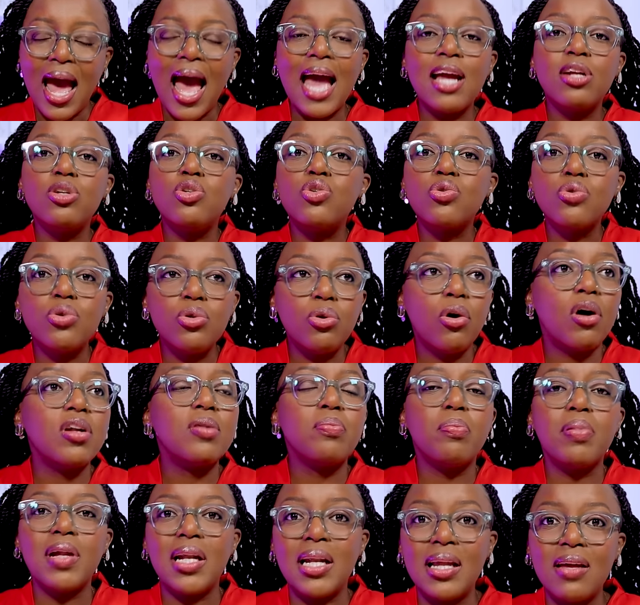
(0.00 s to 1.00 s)
i do
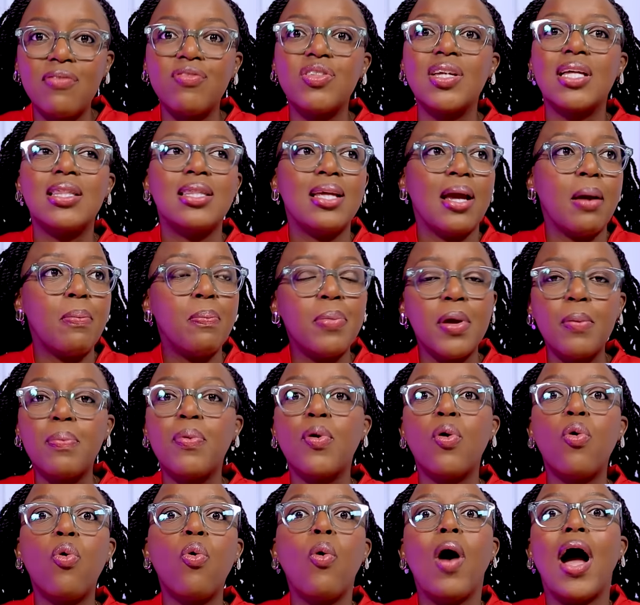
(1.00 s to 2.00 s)
not believe that there are
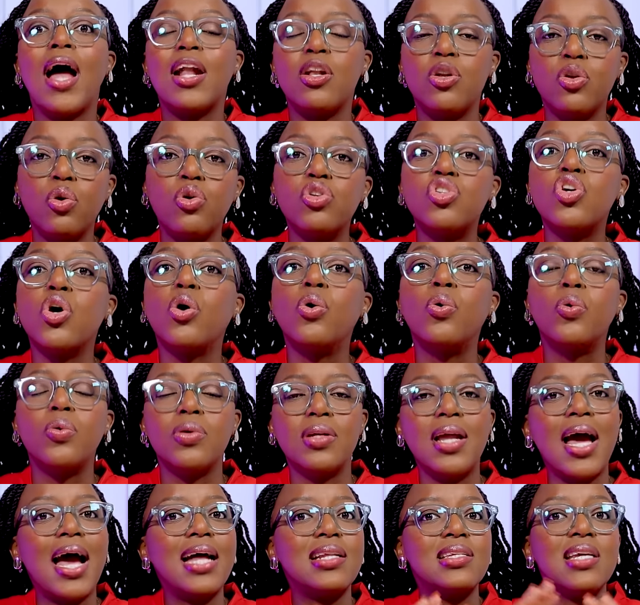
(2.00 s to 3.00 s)
people who are not
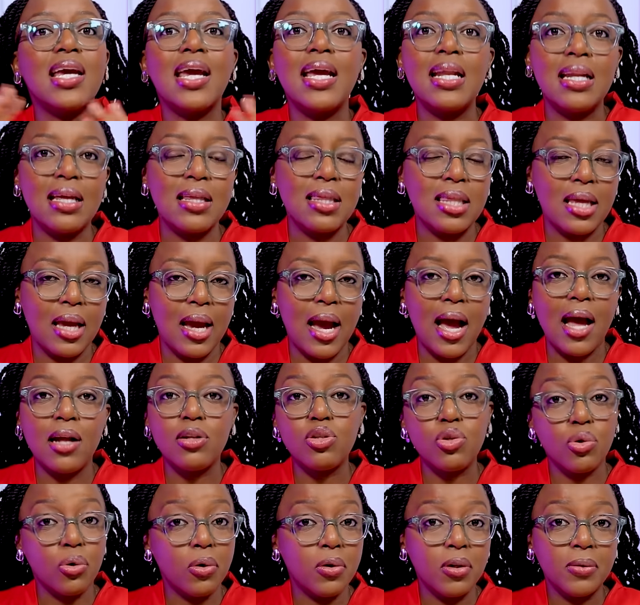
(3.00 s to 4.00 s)
good at anything
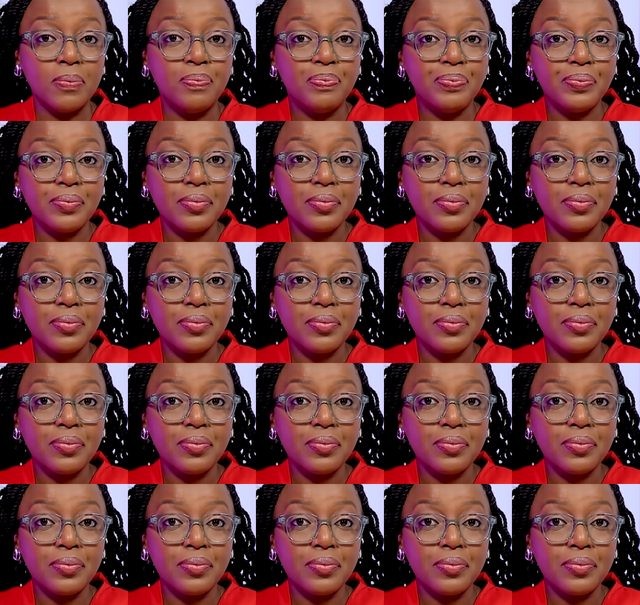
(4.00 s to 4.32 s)
at all